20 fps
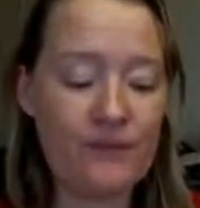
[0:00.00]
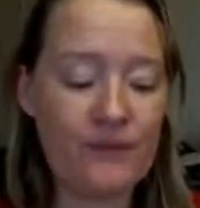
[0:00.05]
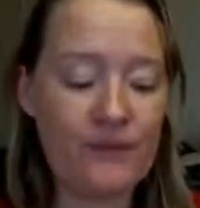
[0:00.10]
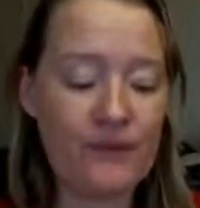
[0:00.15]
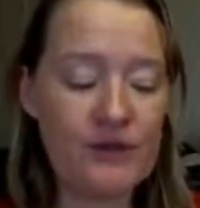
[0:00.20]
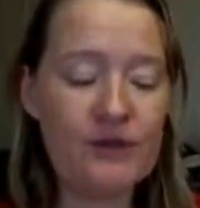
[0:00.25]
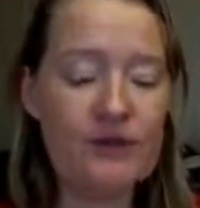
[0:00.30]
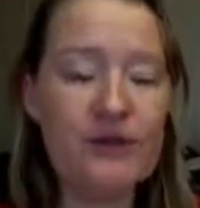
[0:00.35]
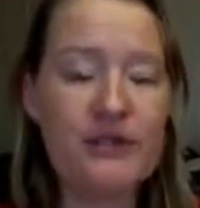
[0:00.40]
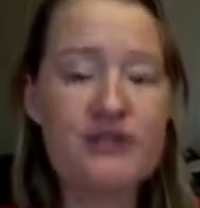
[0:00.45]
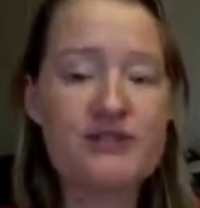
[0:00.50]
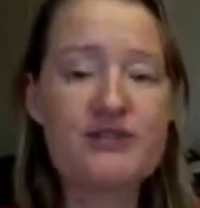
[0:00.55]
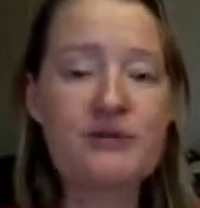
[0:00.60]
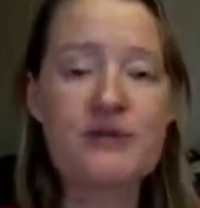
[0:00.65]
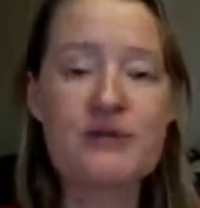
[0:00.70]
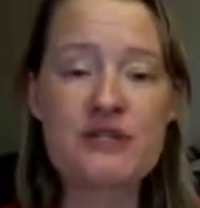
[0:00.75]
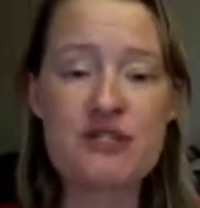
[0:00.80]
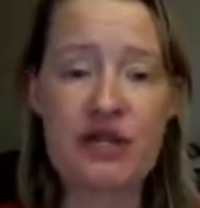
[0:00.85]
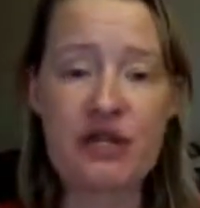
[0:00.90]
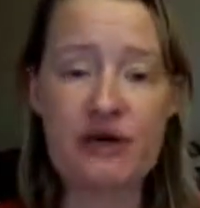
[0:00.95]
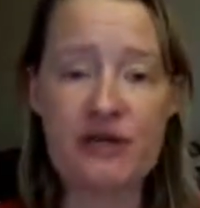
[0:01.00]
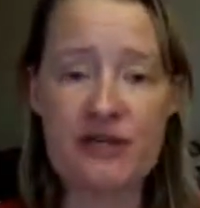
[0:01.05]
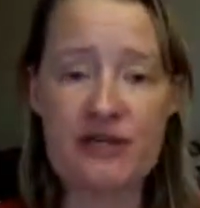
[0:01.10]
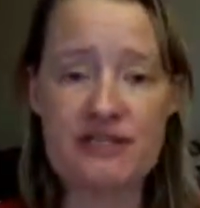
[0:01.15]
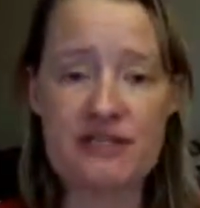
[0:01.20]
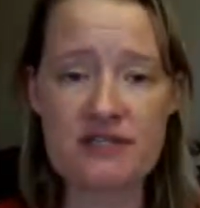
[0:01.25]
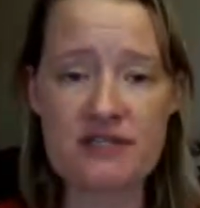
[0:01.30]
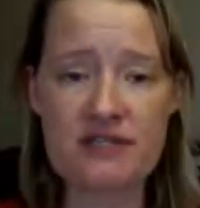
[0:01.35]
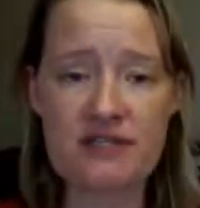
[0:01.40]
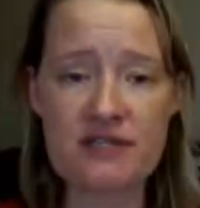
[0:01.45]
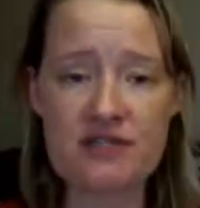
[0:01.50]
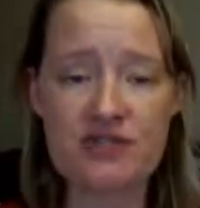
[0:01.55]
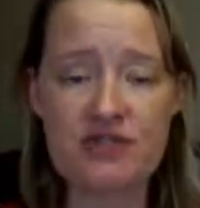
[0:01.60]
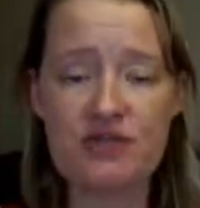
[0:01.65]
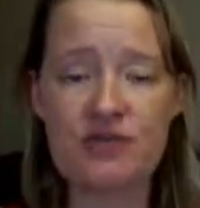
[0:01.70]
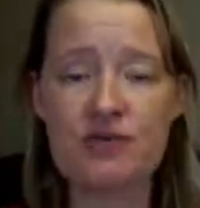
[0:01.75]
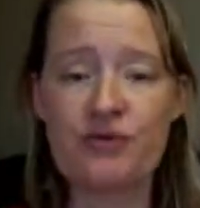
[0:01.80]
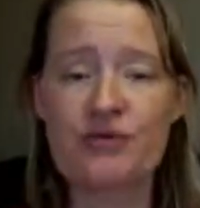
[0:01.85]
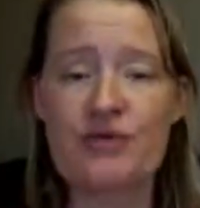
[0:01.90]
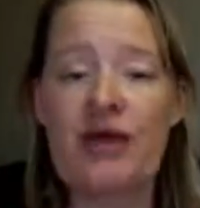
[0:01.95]
need to return it
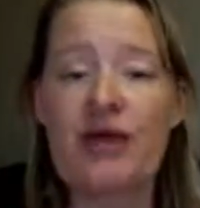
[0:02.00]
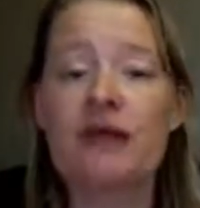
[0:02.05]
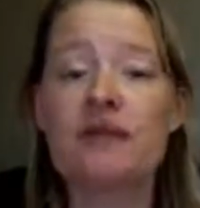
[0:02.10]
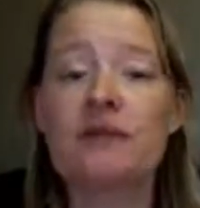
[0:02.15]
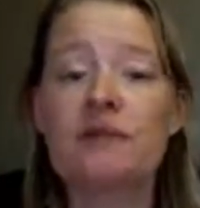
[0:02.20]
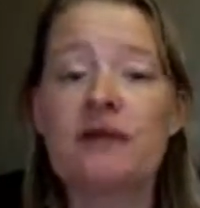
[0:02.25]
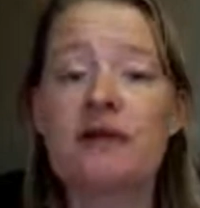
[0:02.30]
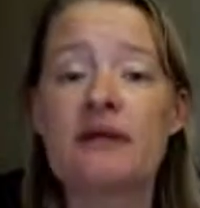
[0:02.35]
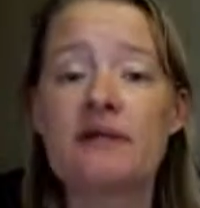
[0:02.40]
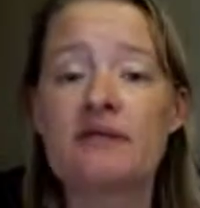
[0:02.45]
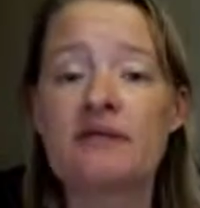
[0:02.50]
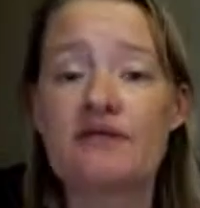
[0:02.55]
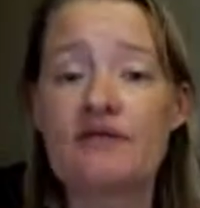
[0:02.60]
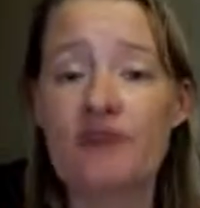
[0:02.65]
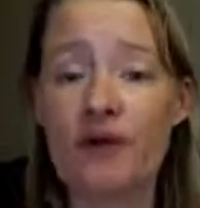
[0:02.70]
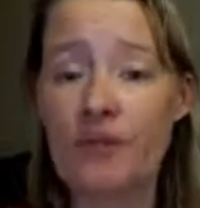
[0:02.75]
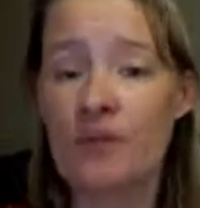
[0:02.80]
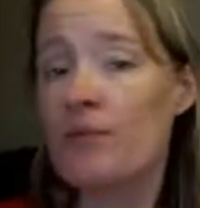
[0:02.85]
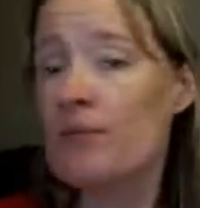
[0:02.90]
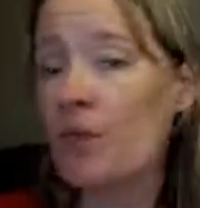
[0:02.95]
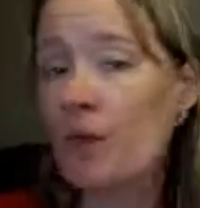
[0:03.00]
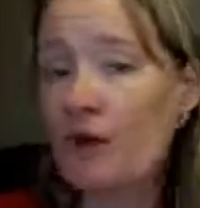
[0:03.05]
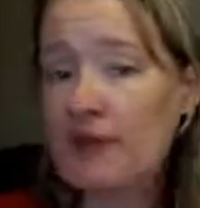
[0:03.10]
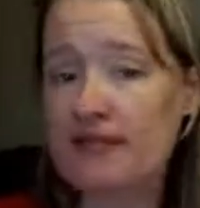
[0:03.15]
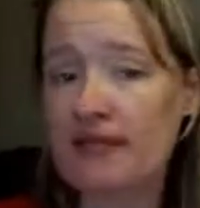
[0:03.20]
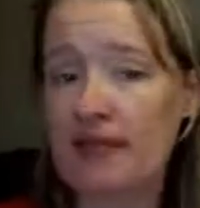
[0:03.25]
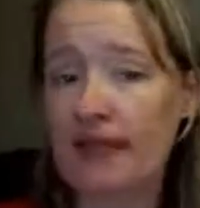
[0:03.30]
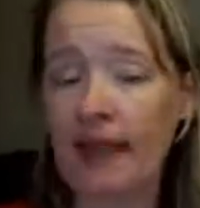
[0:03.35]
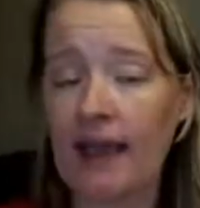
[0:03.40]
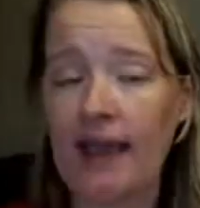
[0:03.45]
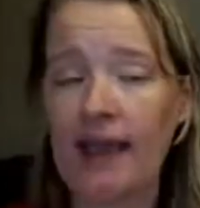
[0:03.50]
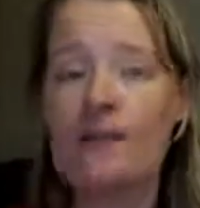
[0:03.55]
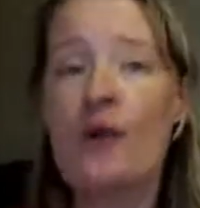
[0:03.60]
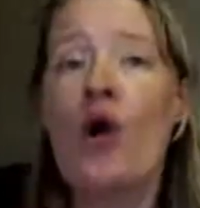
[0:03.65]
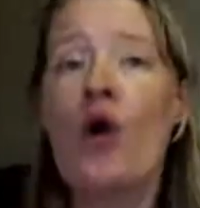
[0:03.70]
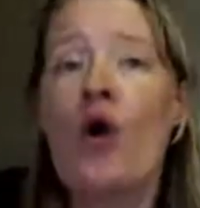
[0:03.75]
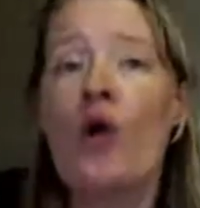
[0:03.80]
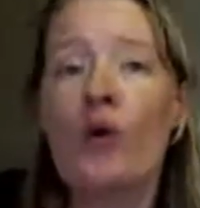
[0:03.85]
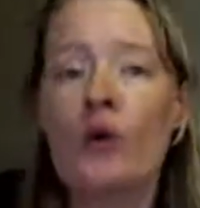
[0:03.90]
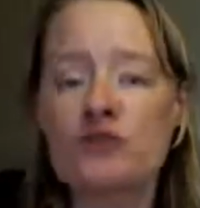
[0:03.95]
to the element from whence it came,
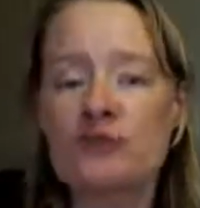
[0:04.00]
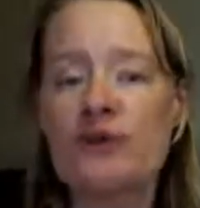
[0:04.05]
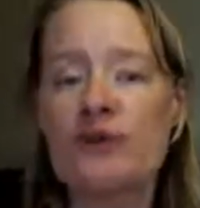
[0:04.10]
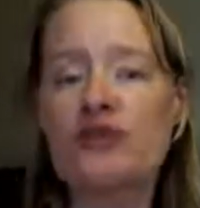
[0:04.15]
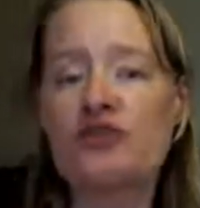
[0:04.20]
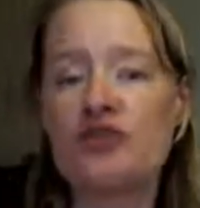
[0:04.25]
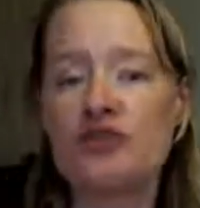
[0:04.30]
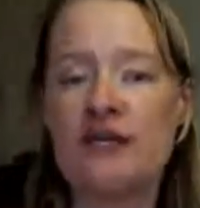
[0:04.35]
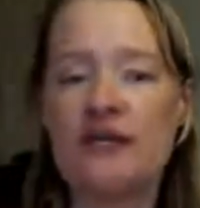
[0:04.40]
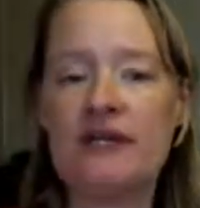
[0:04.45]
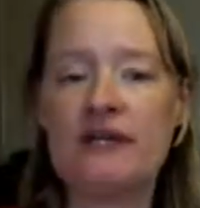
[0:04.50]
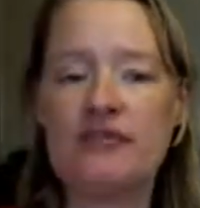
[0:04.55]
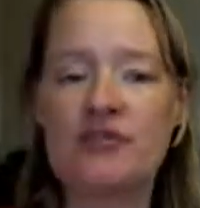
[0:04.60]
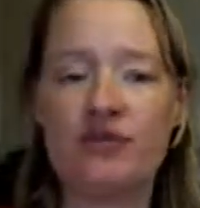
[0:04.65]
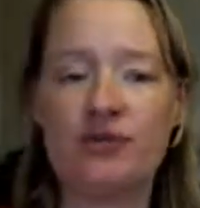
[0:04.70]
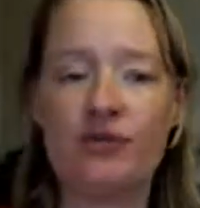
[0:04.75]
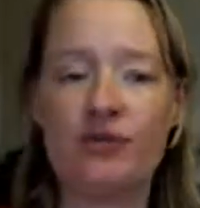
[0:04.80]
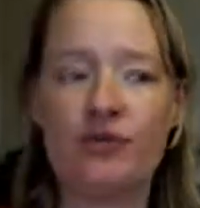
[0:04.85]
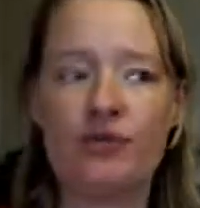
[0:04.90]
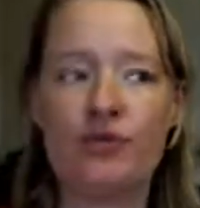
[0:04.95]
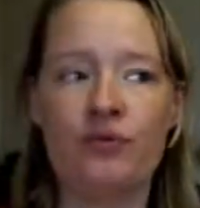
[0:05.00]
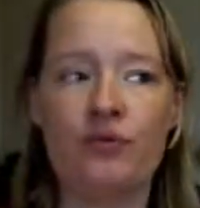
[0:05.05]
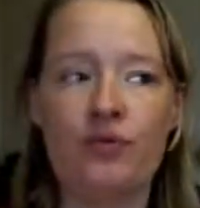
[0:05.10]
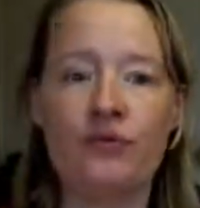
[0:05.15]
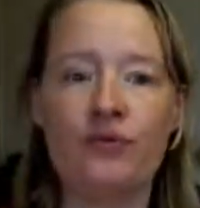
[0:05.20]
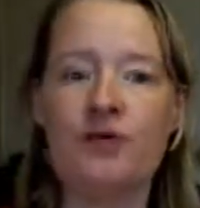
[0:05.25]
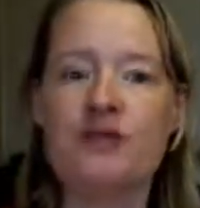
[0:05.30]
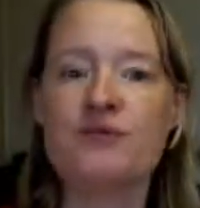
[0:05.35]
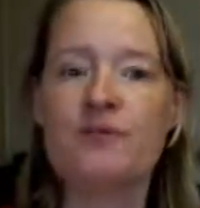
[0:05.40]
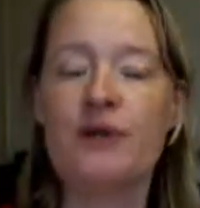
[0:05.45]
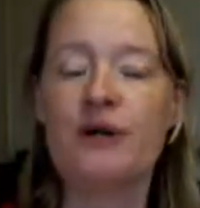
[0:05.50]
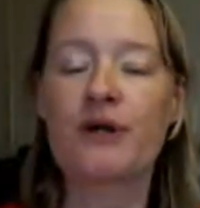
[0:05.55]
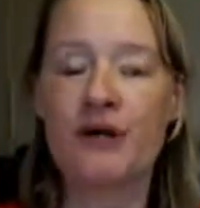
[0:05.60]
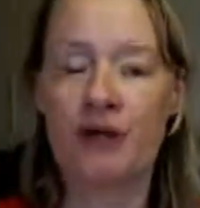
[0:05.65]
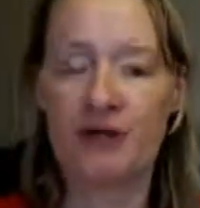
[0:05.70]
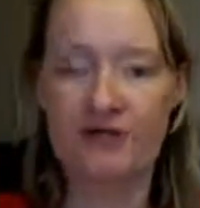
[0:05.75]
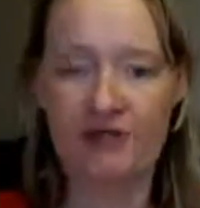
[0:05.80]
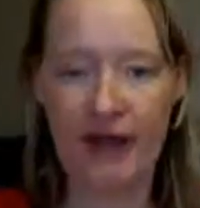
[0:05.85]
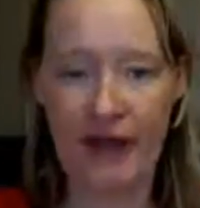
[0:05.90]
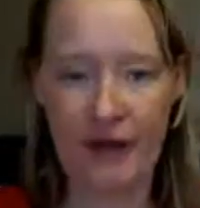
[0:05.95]
which means you need to put it in
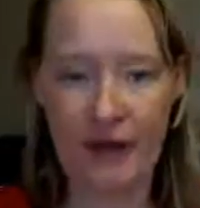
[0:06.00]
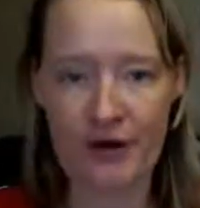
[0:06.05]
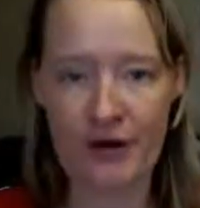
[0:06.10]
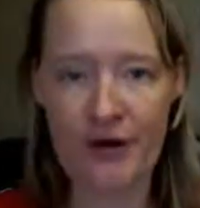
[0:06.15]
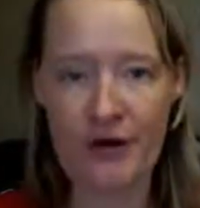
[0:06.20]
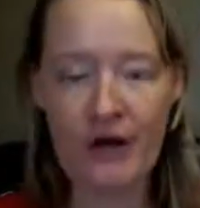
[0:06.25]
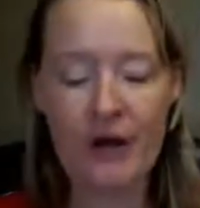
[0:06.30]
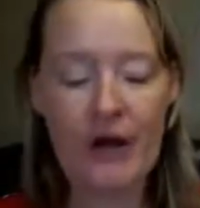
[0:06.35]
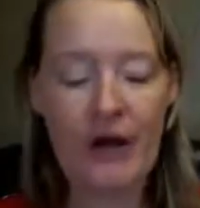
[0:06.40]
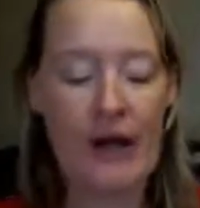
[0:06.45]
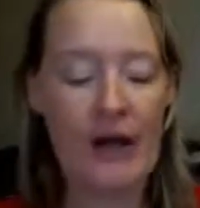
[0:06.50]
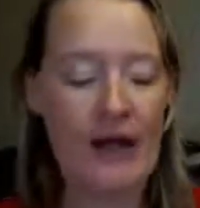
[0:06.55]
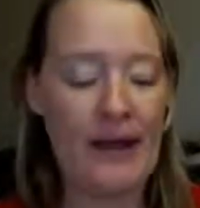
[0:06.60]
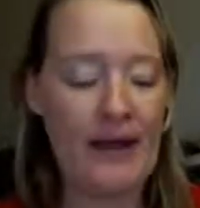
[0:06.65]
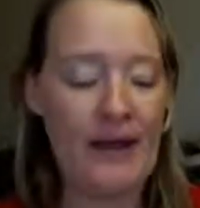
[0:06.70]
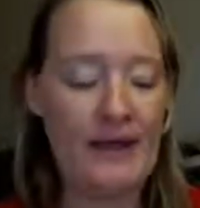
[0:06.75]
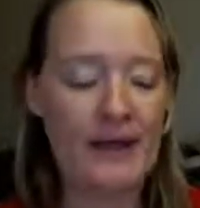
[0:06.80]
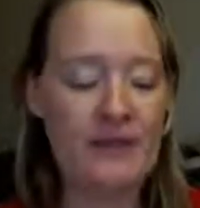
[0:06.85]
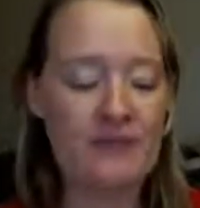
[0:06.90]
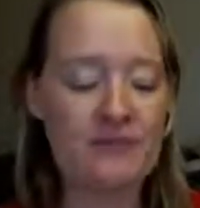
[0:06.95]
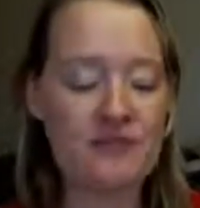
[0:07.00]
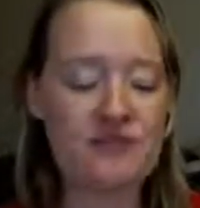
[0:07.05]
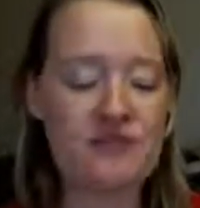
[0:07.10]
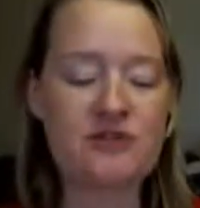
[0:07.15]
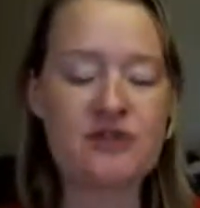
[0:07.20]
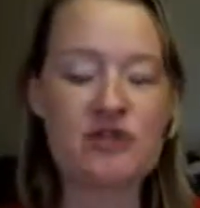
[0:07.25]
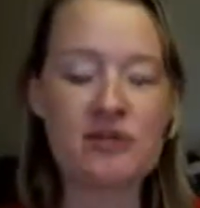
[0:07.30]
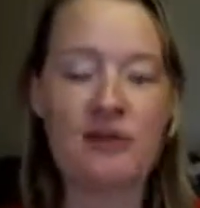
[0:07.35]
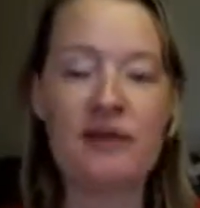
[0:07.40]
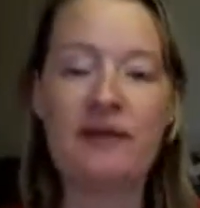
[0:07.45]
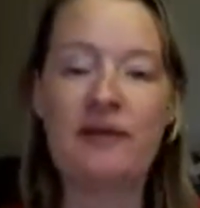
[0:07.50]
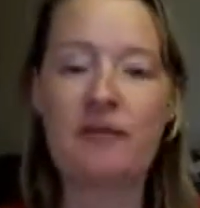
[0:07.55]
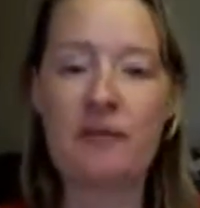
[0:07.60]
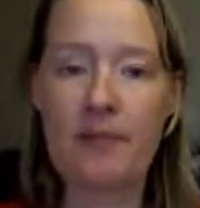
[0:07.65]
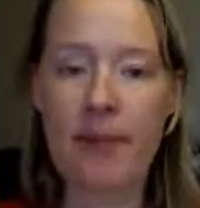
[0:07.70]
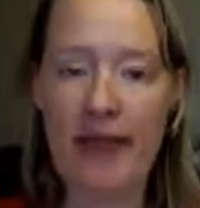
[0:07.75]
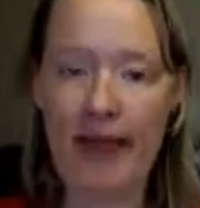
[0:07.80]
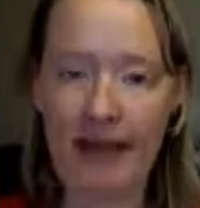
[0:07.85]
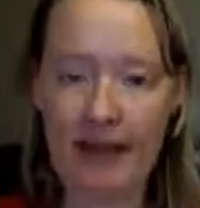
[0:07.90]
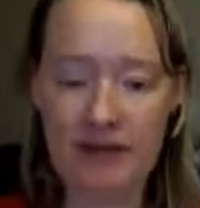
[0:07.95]
a fire, so that you can give it
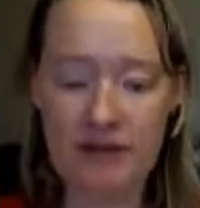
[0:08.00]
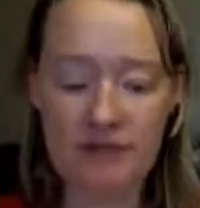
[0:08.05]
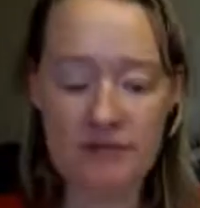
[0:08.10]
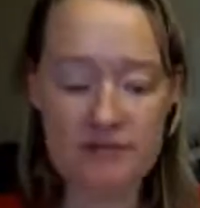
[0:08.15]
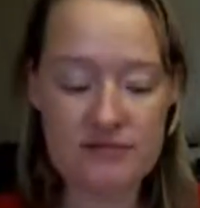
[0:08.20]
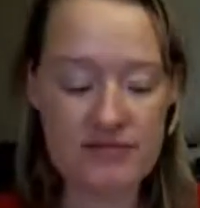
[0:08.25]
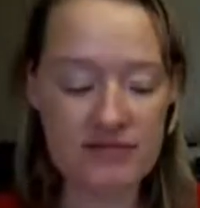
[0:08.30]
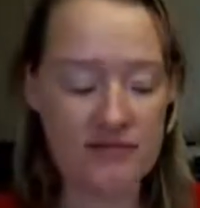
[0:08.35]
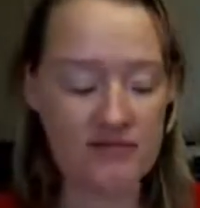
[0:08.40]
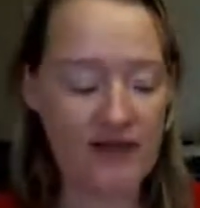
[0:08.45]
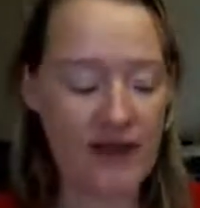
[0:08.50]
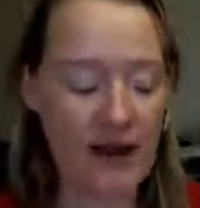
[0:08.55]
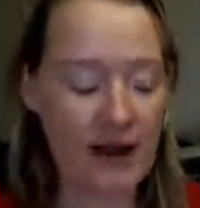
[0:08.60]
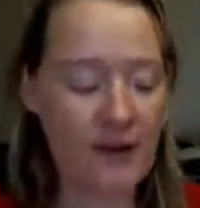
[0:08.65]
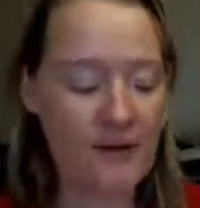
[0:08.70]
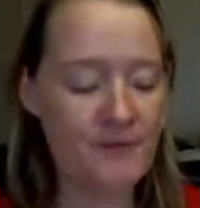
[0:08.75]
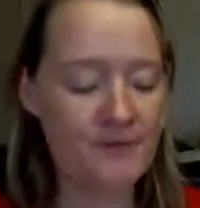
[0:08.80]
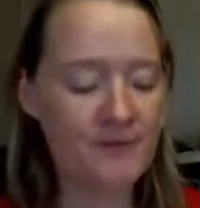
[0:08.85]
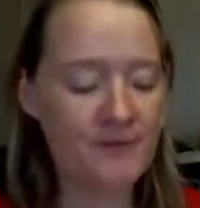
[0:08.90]
back to the fire.